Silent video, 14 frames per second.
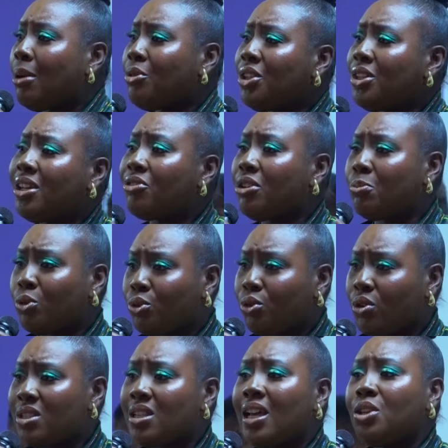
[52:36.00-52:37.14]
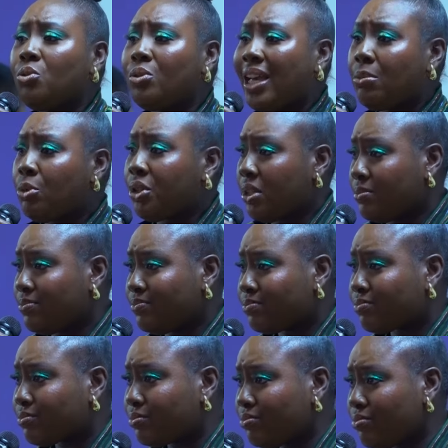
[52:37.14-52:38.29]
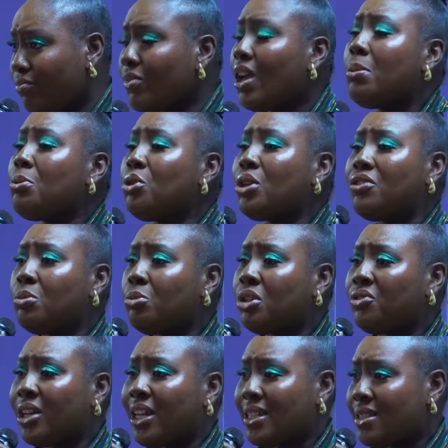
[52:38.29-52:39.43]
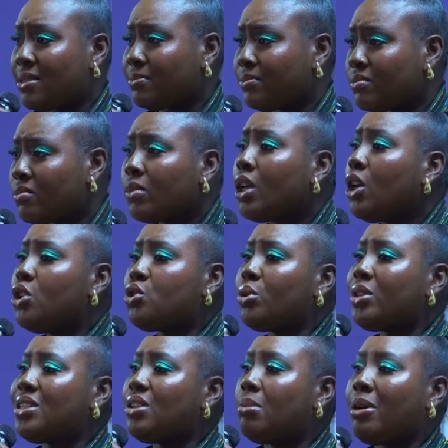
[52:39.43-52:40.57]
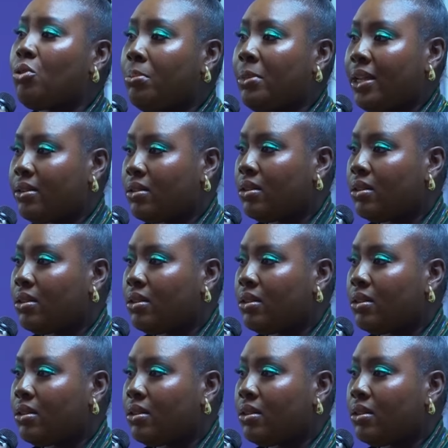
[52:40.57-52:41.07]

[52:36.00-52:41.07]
building a great product, you will get money. People will give you money, forget. So this is not about women,